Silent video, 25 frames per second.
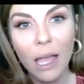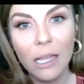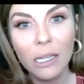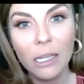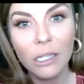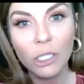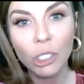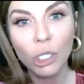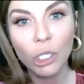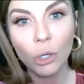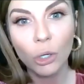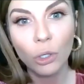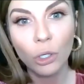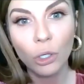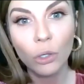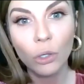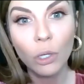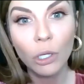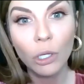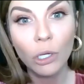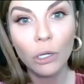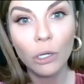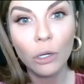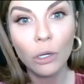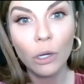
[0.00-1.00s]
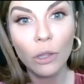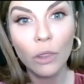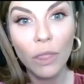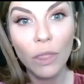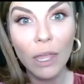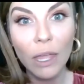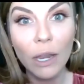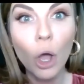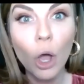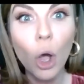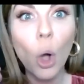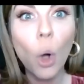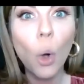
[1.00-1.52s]
So you can
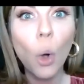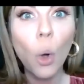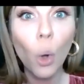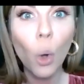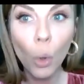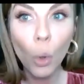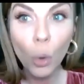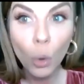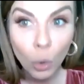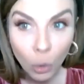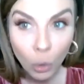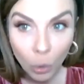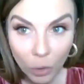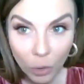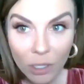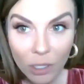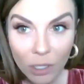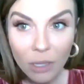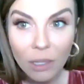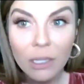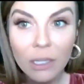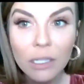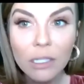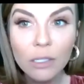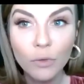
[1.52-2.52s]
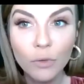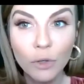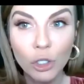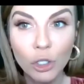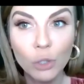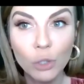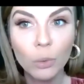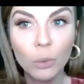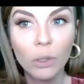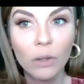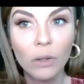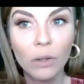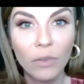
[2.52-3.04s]
then hold this
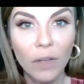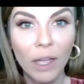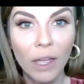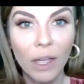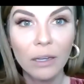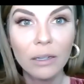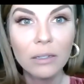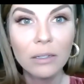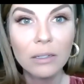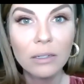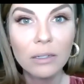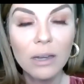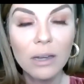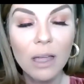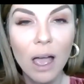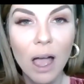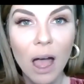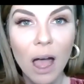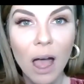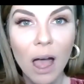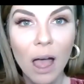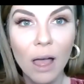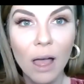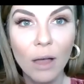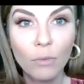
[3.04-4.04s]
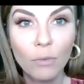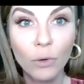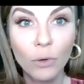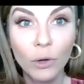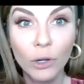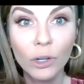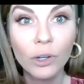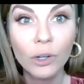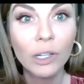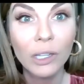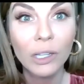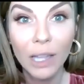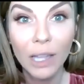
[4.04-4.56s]
virtual event for
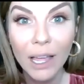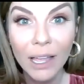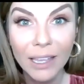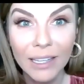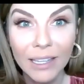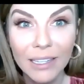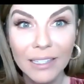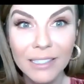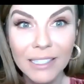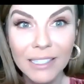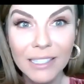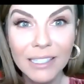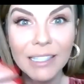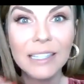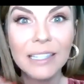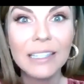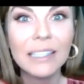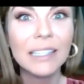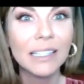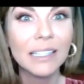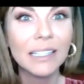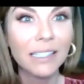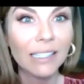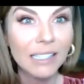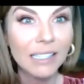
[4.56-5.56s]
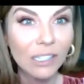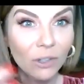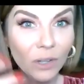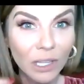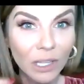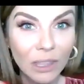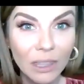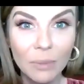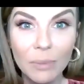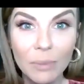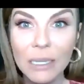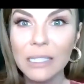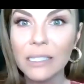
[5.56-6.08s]
your clients to still
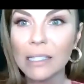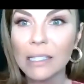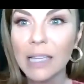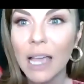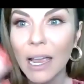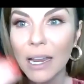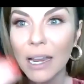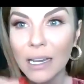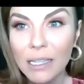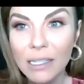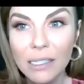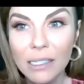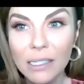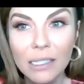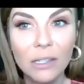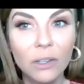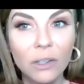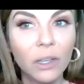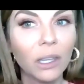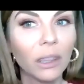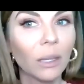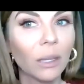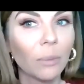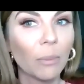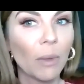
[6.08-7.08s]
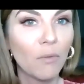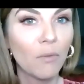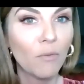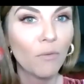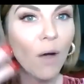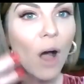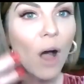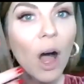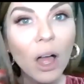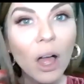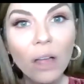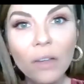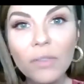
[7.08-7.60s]
get them excited, still get them
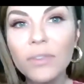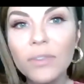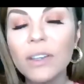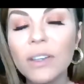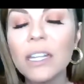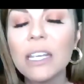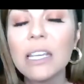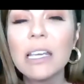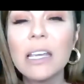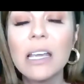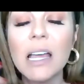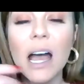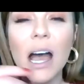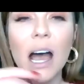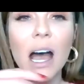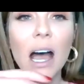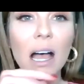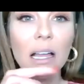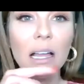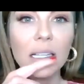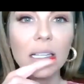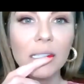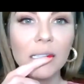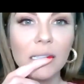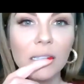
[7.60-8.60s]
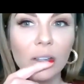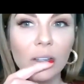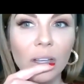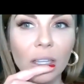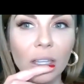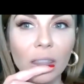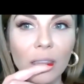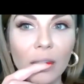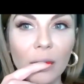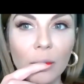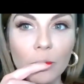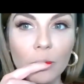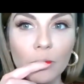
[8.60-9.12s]
involved, still
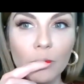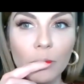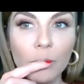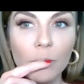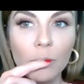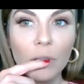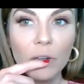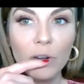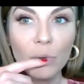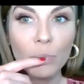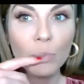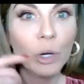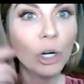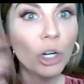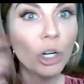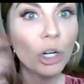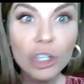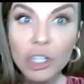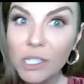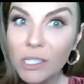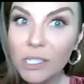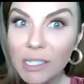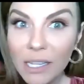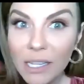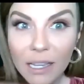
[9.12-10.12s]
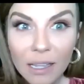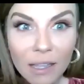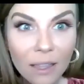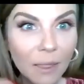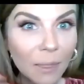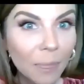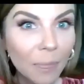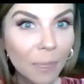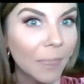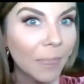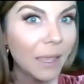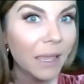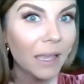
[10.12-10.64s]
get them, you know,
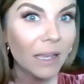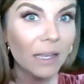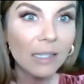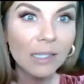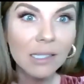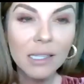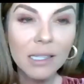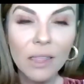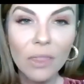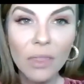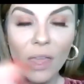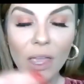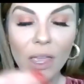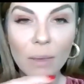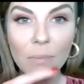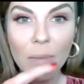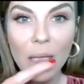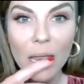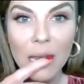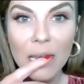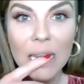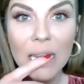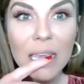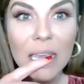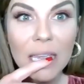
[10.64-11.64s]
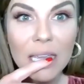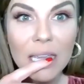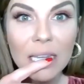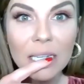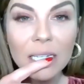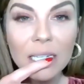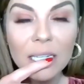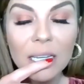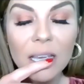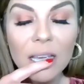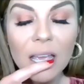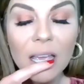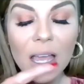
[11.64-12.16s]
purchasing things that they may
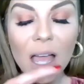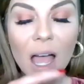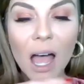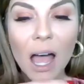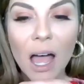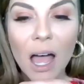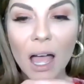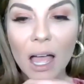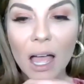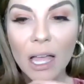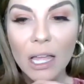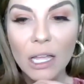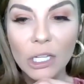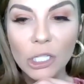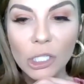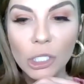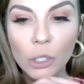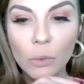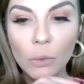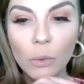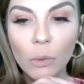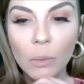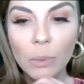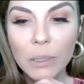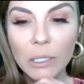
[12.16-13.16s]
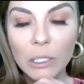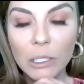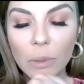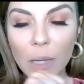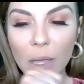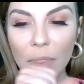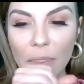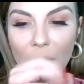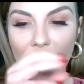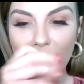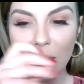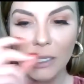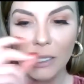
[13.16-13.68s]
need. So we'll be
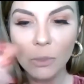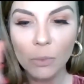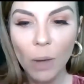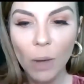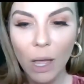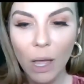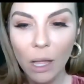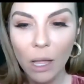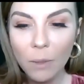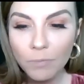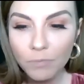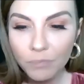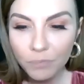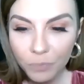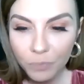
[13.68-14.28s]
doing that as well.